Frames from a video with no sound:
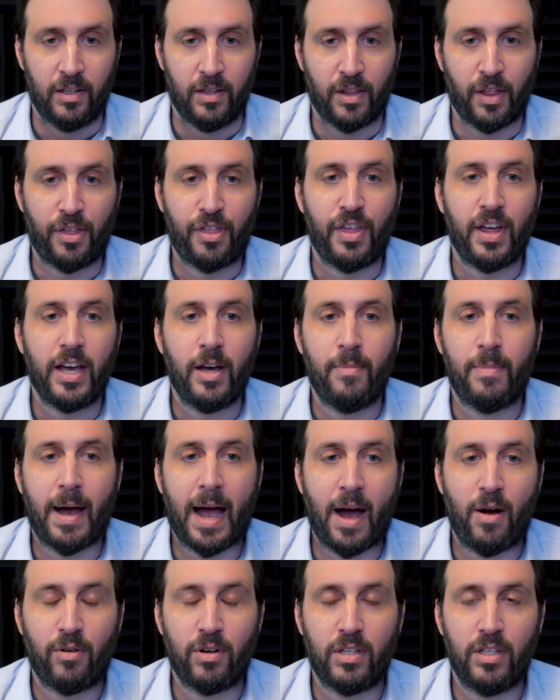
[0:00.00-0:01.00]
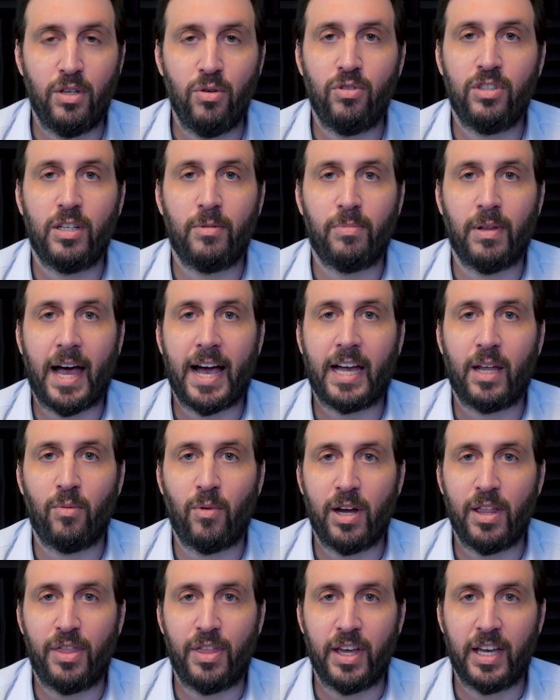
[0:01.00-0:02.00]
The thing about using black and
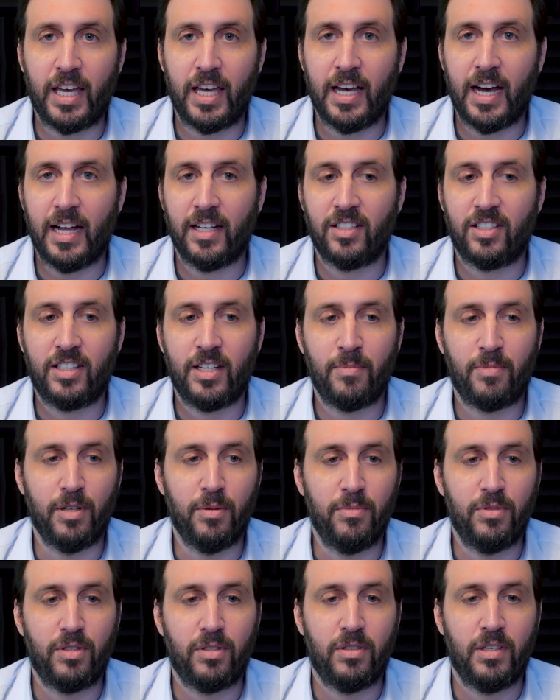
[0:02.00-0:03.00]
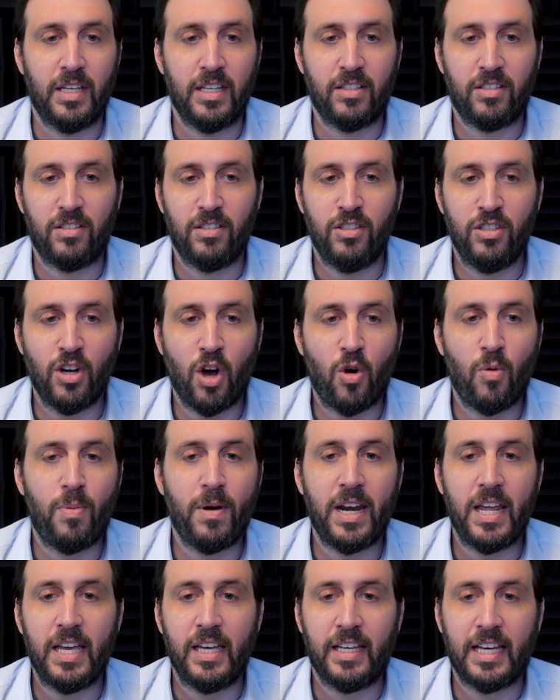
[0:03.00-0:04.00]
white thinking on symptoms is
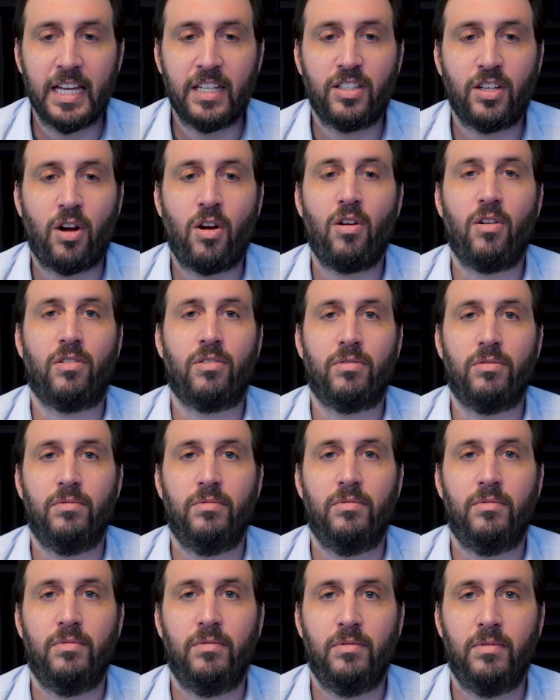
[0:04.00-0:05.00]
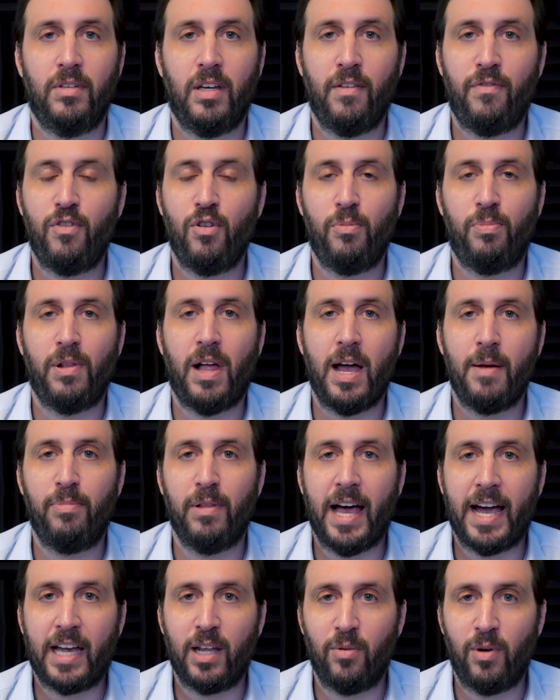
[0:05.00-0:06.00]
nobody gets hurt if you apply
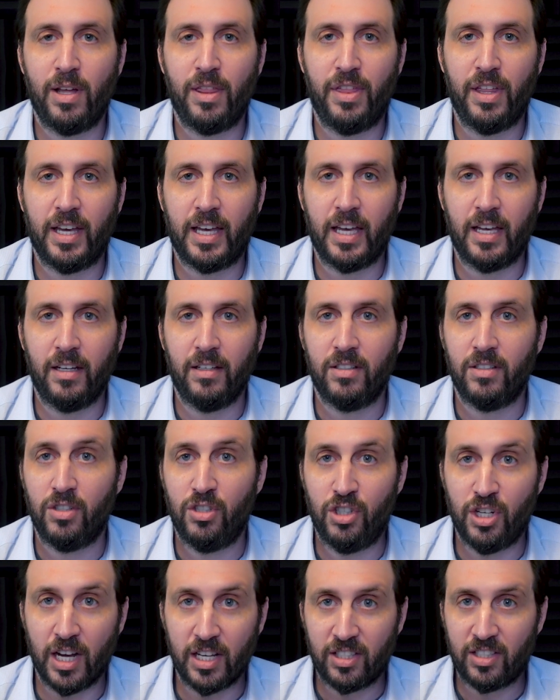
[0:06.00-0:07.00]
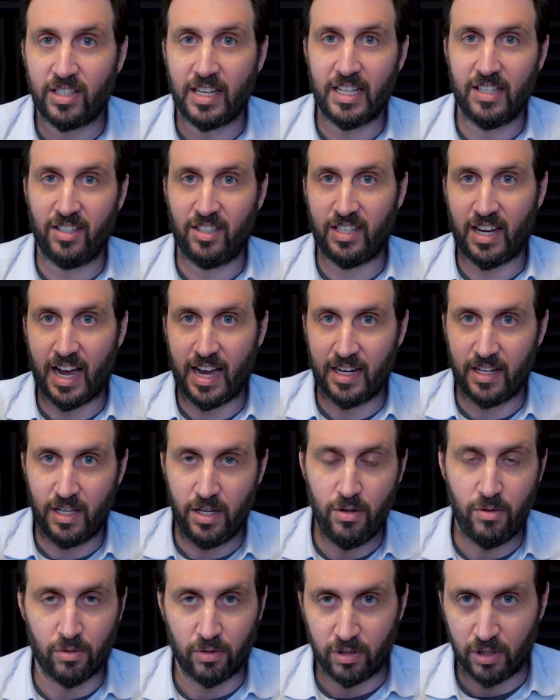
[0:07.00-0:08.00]
black and white thinking just inside
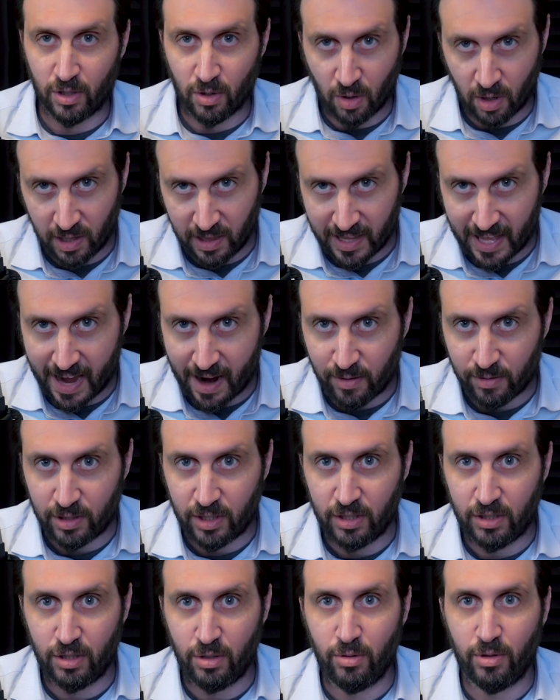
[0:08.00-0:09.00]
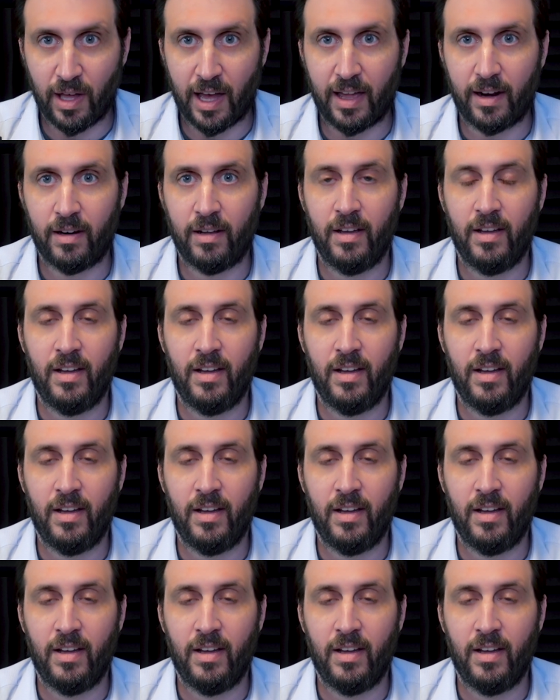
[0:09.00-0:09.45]
you. You're allowed to do that.